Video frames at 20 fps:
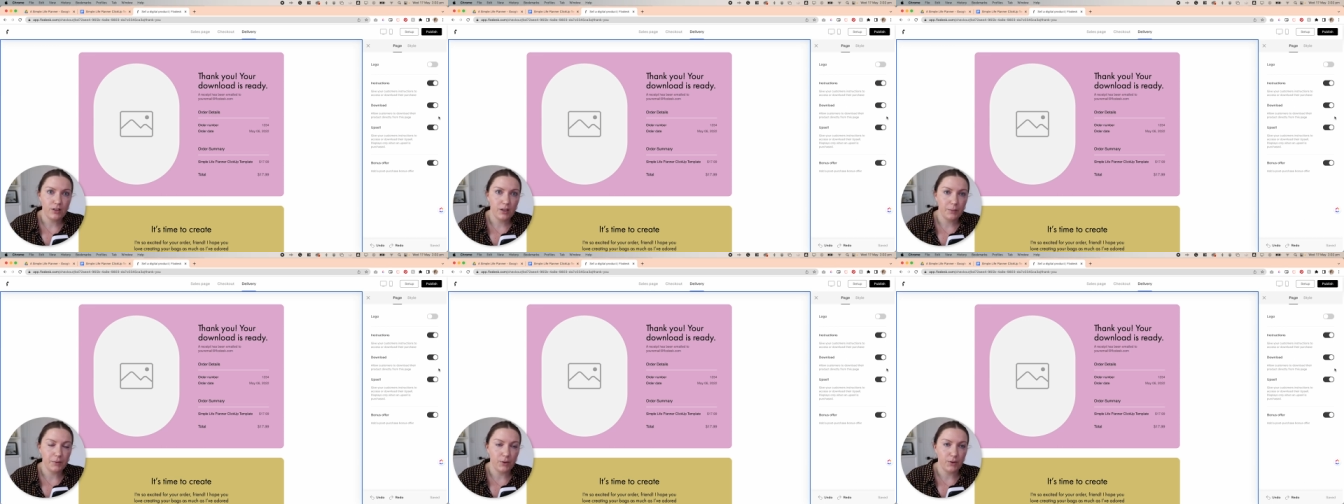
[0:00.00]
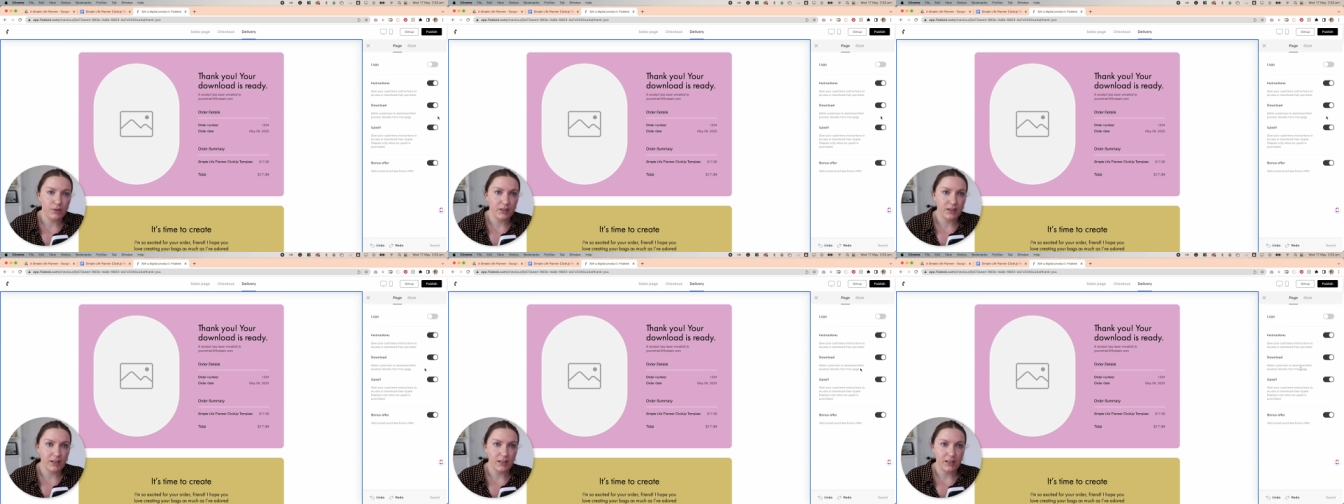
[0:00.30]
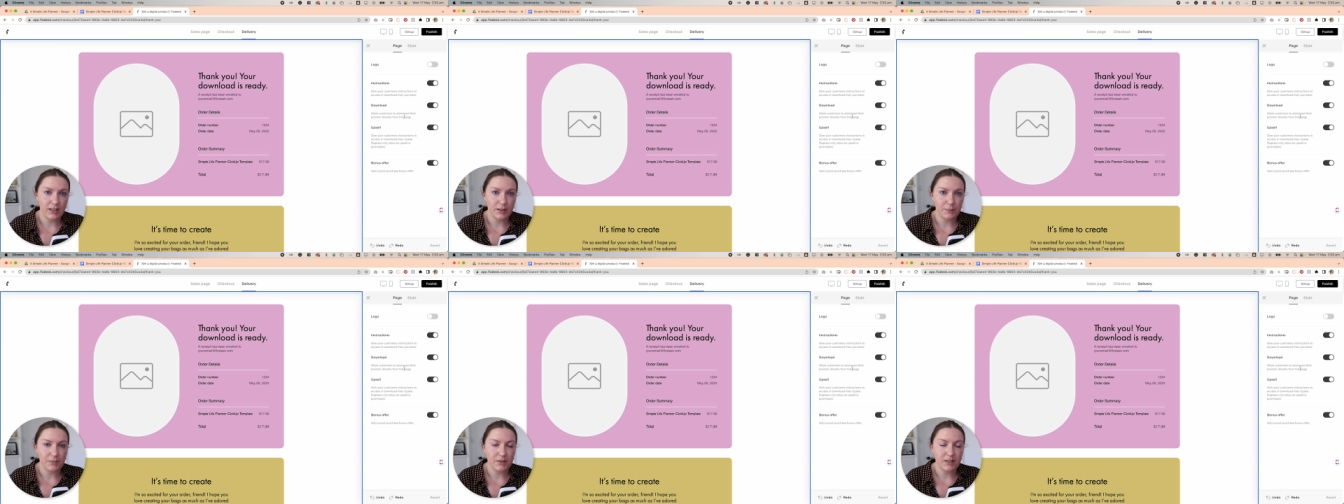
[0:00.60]
I'm going to
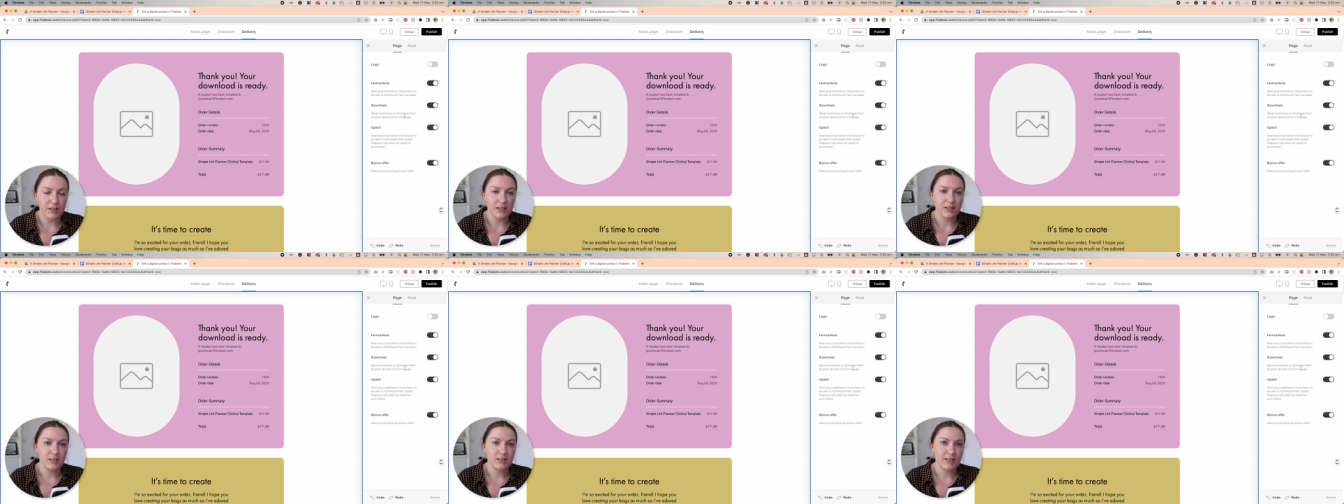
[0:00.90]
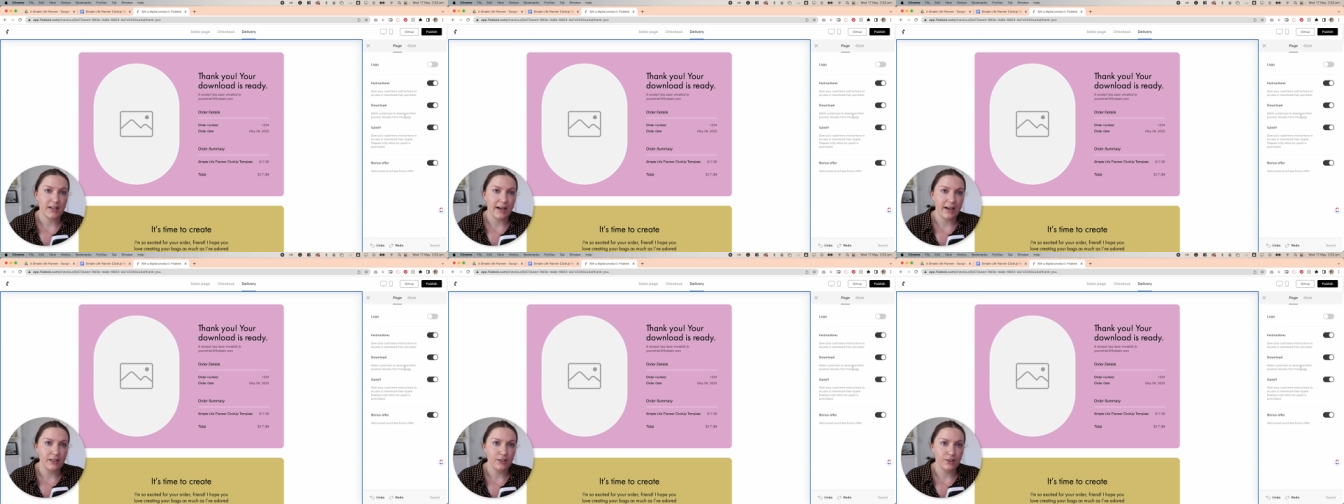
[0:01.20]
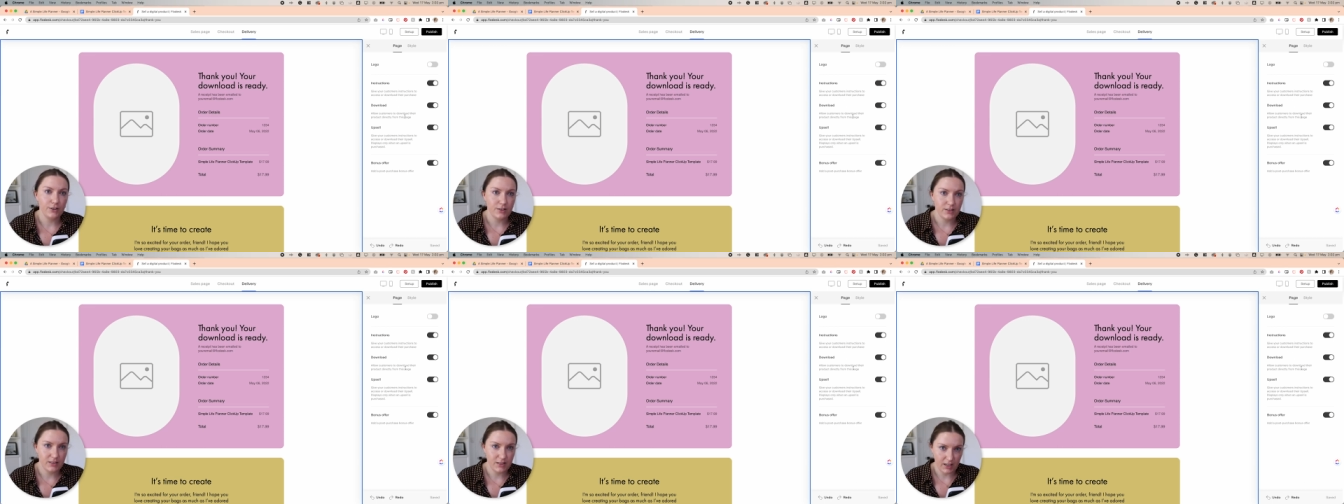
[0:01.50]
keep the
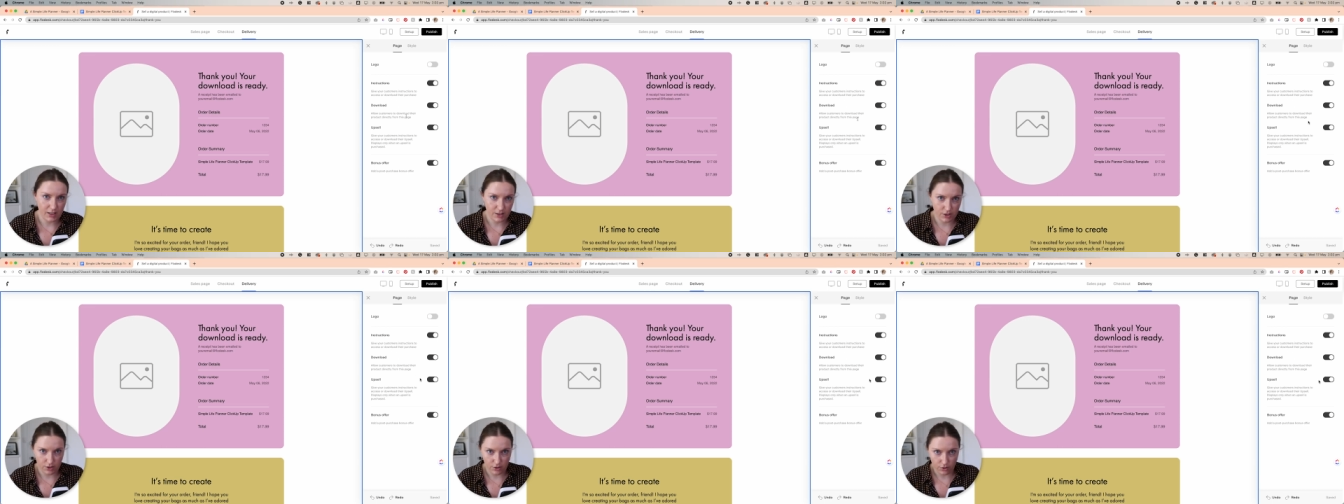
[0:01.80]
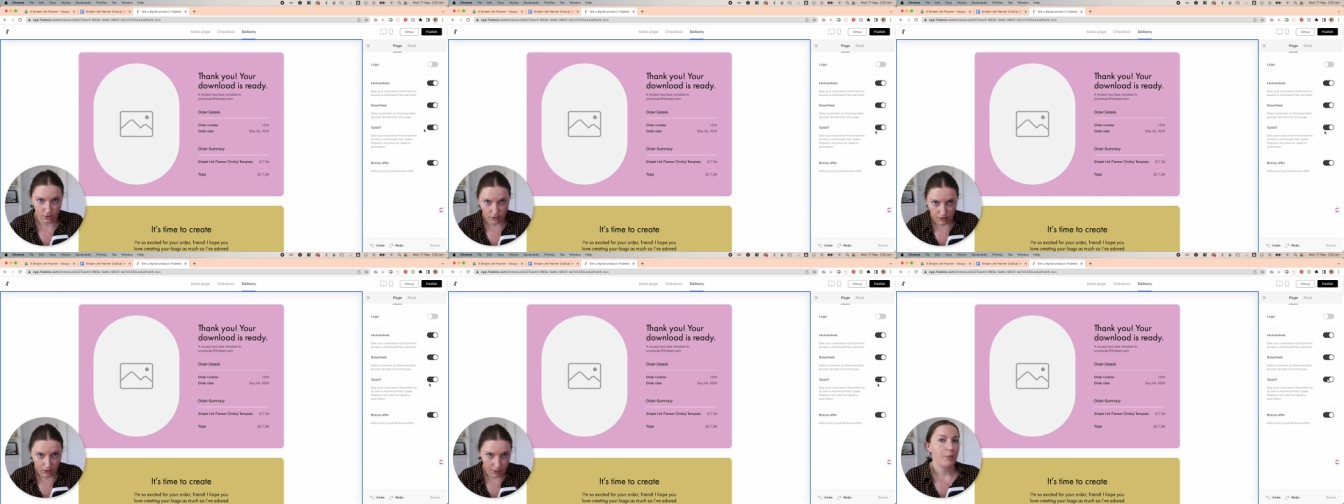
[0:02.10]
download section on.